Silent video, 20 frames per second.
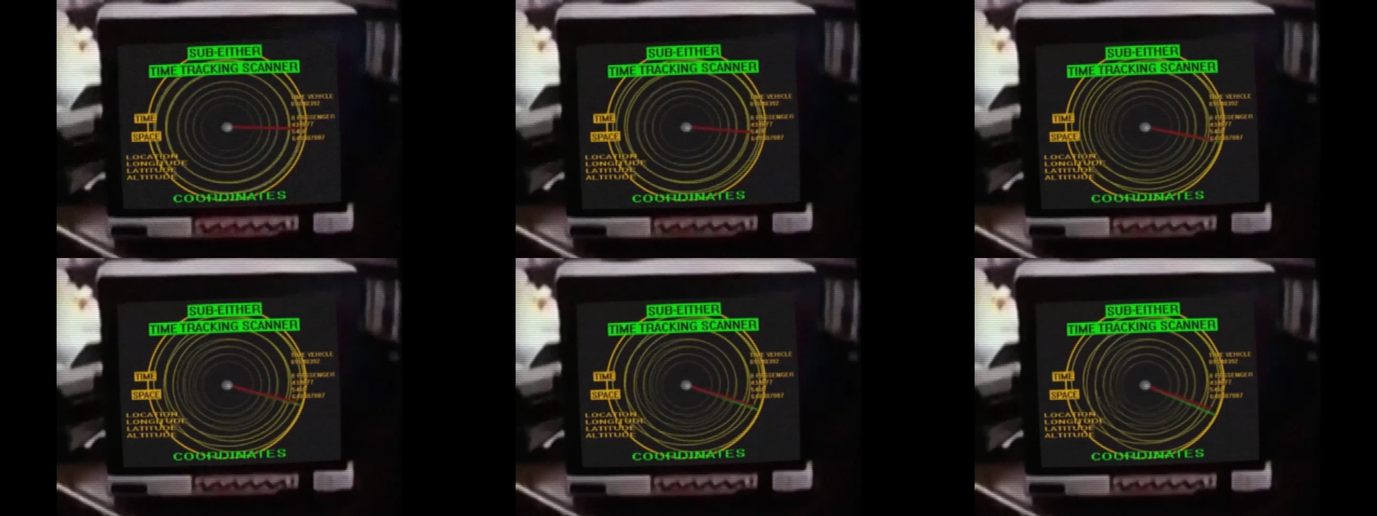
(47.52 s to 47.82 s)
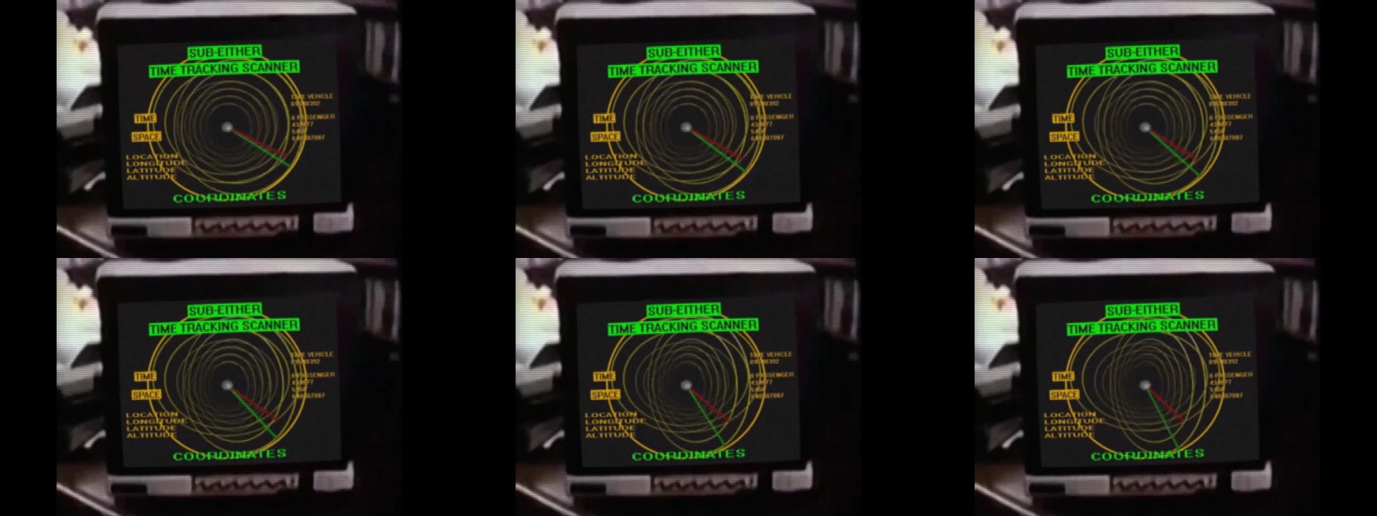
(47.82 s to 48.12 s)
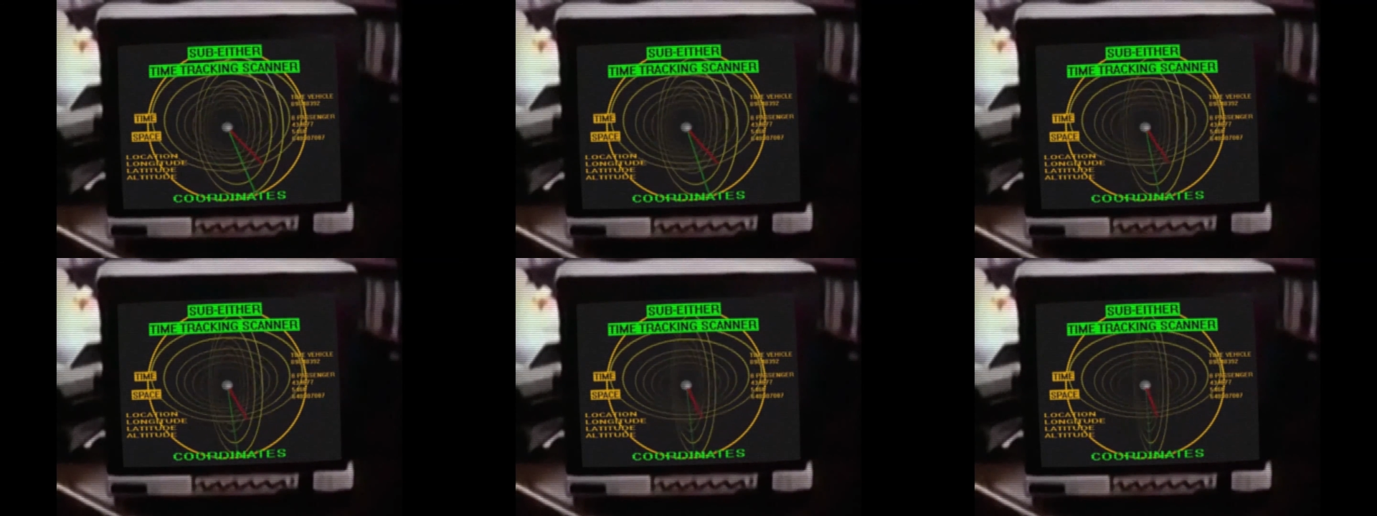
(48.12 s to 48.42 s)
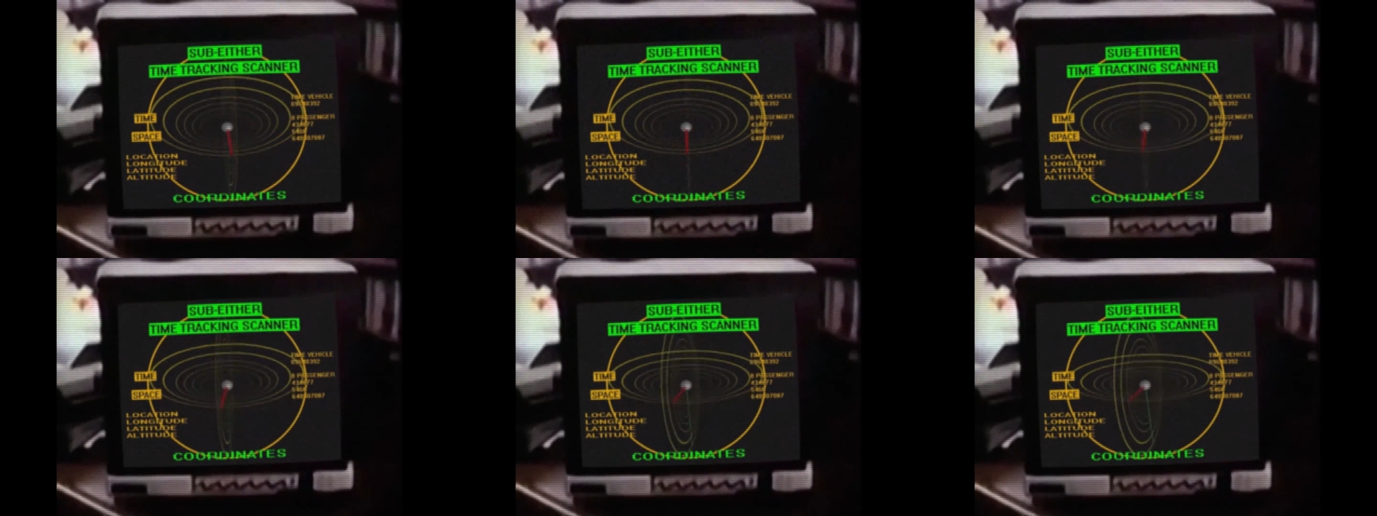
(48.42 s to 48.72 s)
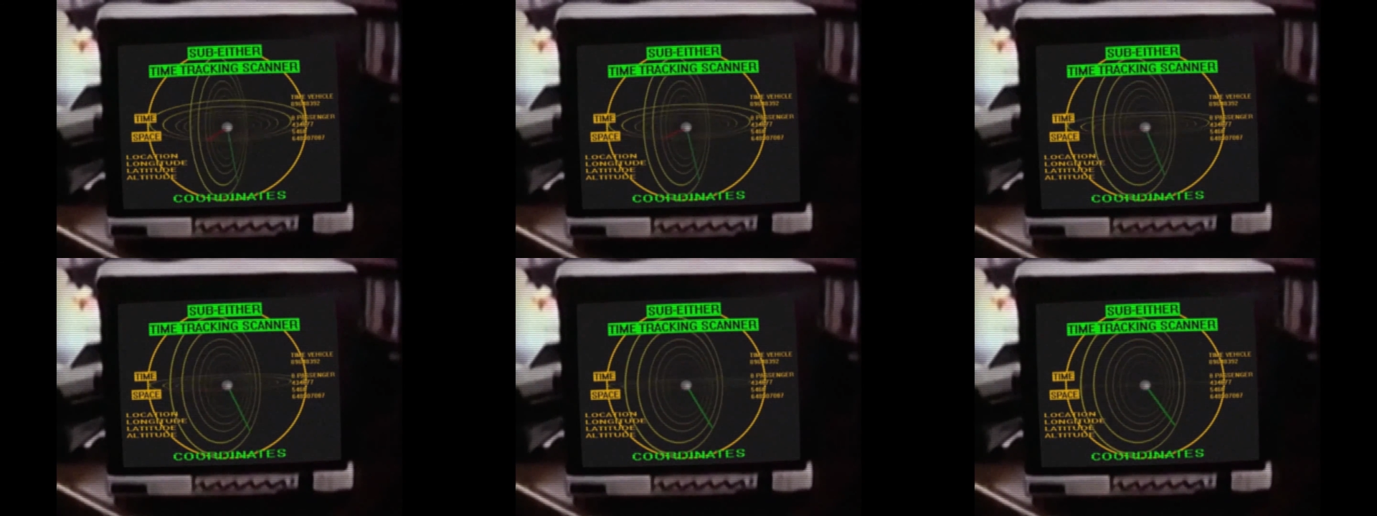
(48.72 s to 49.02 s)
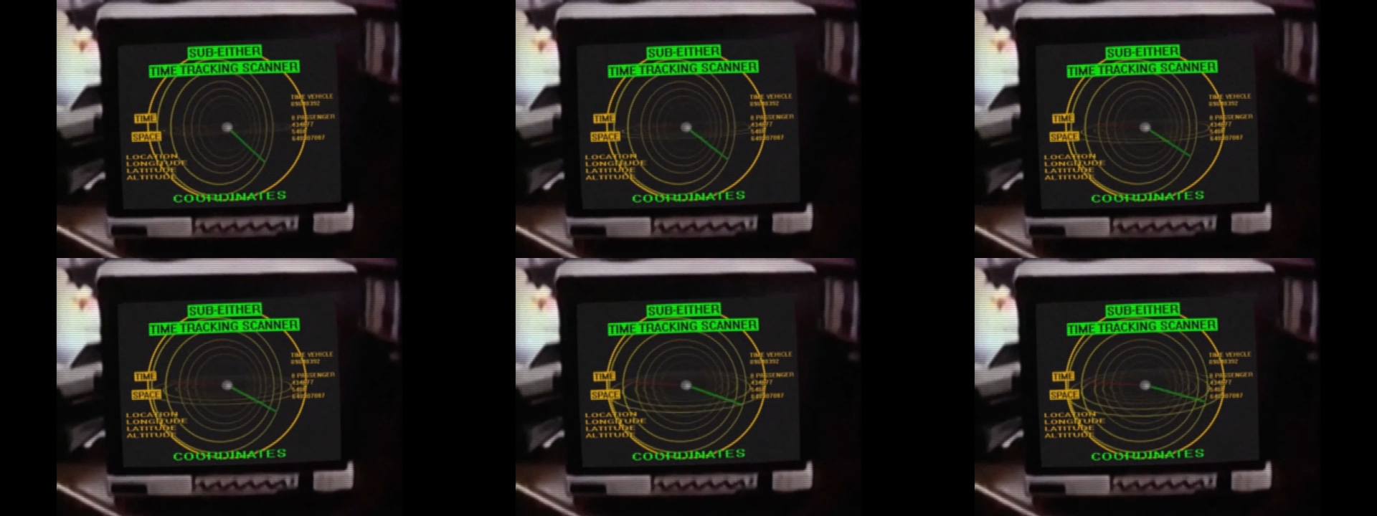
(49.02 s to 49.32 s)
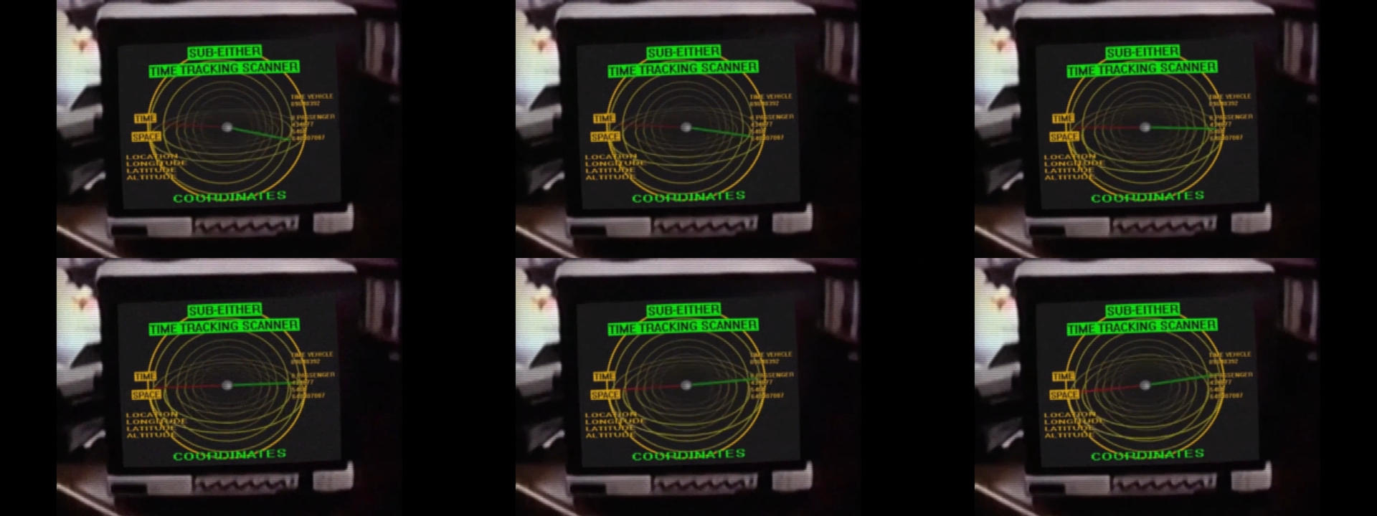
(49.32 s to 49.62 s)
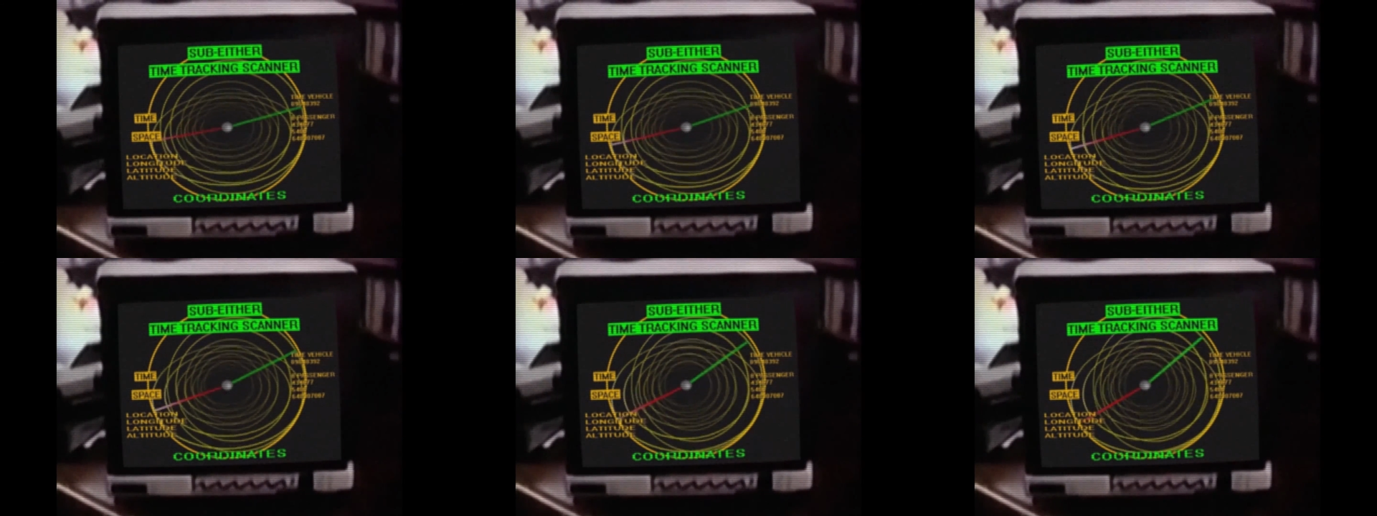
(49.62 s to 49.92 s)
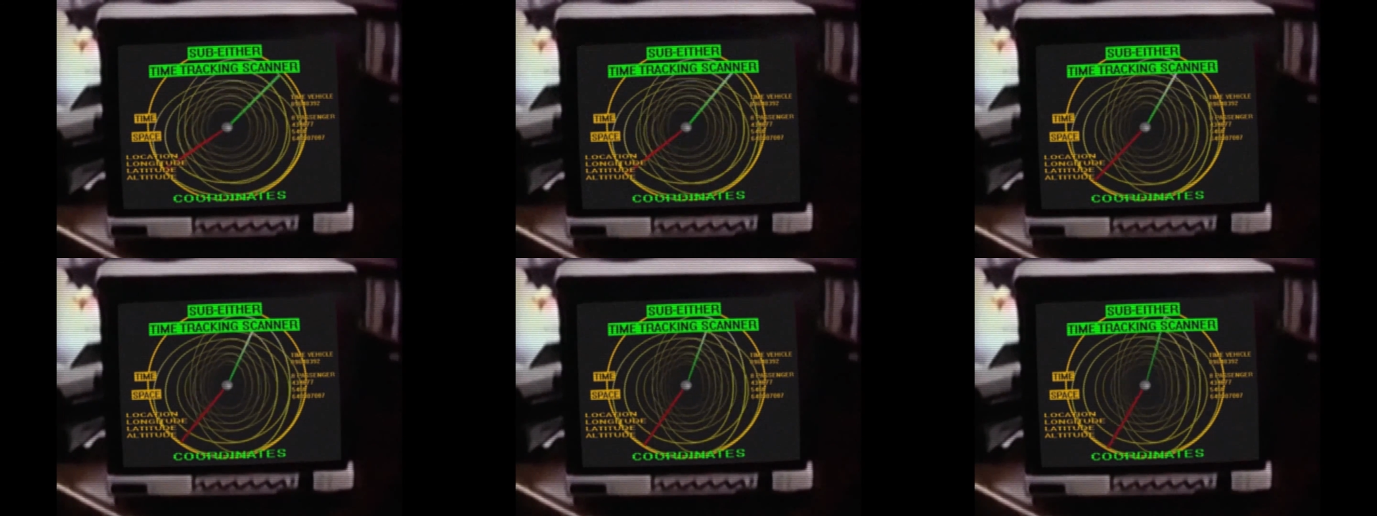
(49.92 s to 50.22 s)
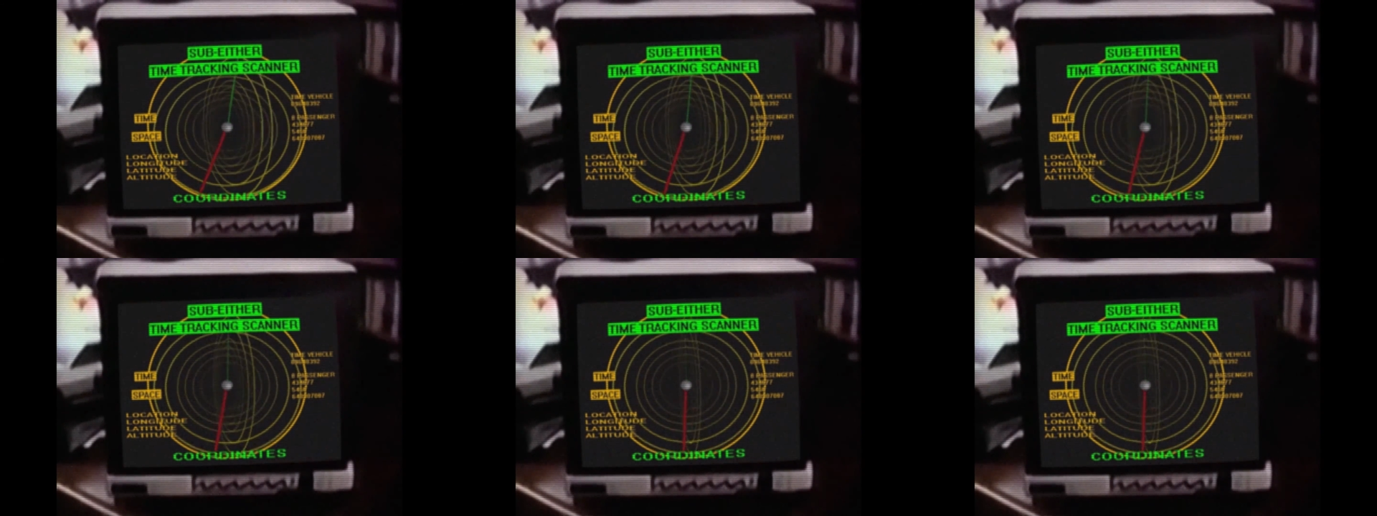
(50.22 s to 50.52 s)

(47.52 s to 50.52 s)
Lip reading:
No face is visible, so there are no lips to read.